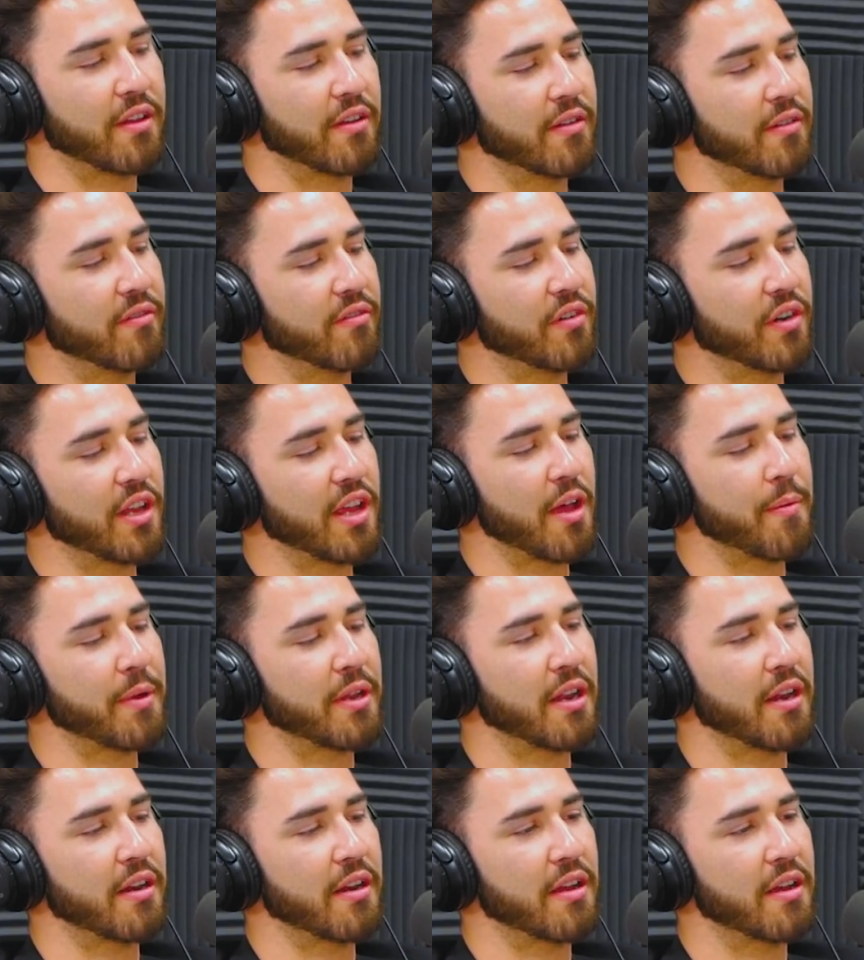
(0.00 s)
anything funny
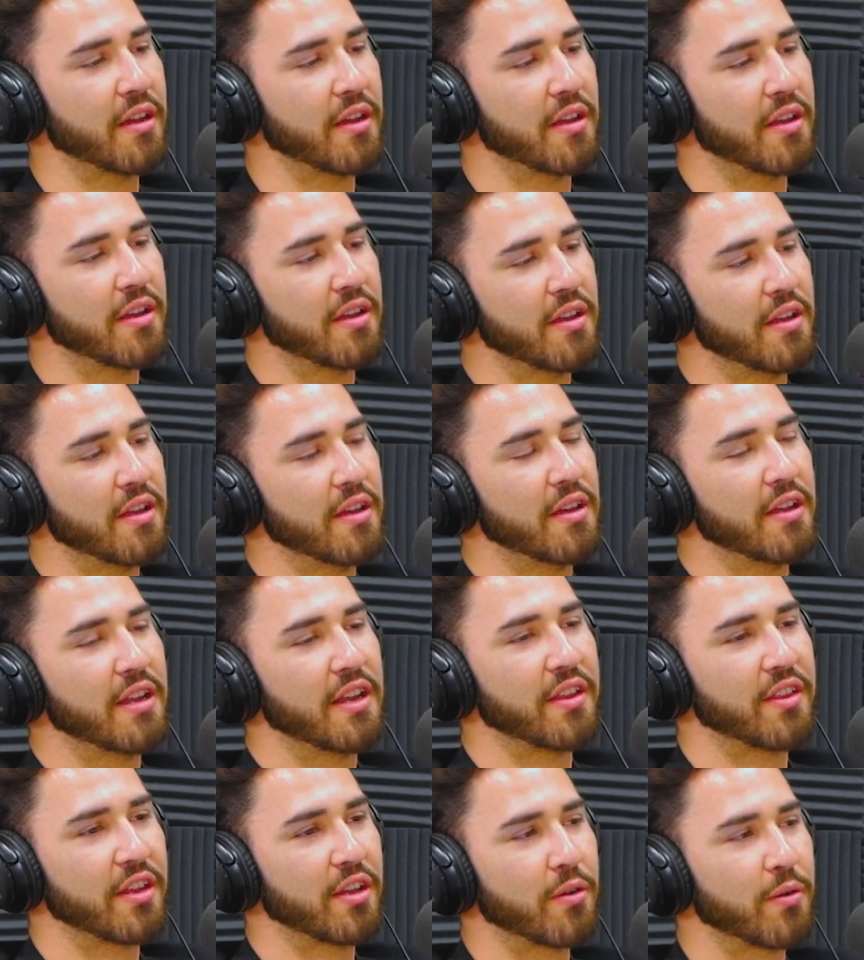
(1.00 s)
happen? Man,
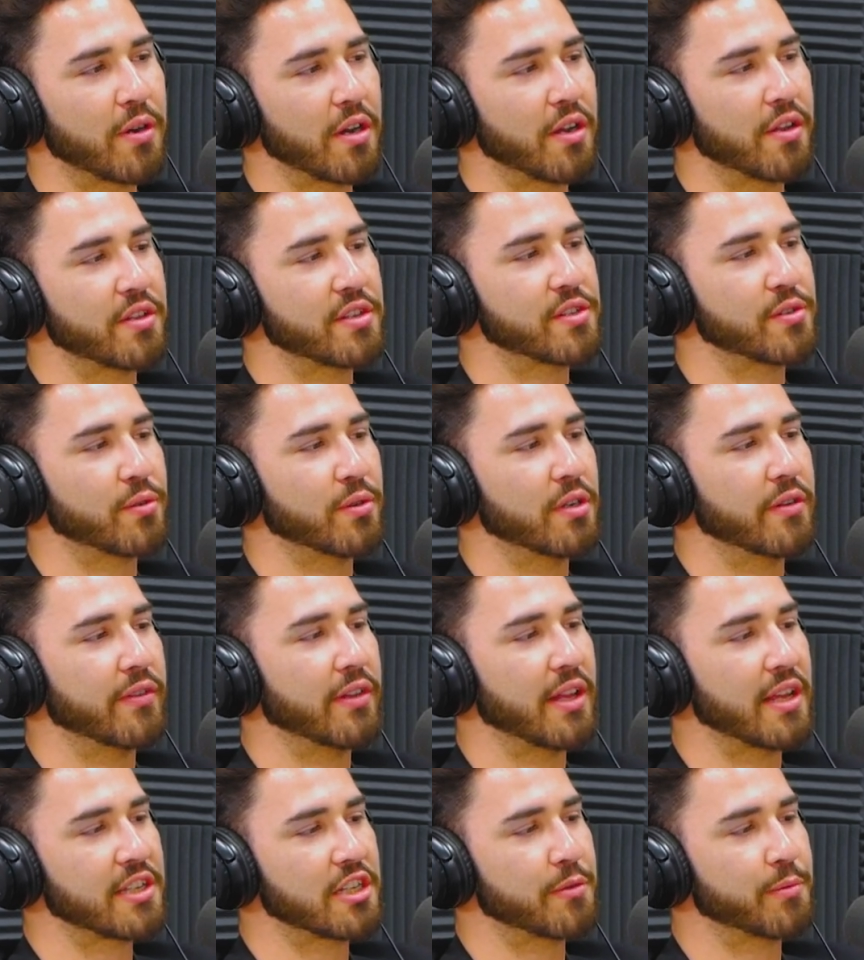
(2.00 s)
anything going on in the story
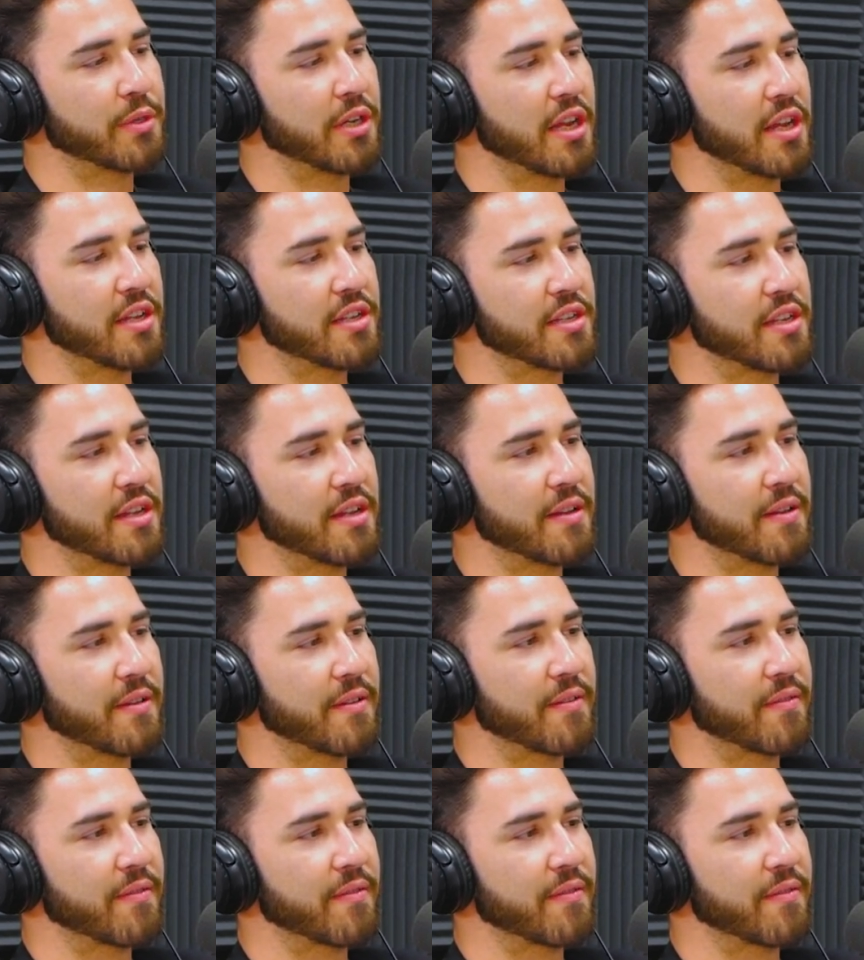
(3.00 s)
over the last couple days?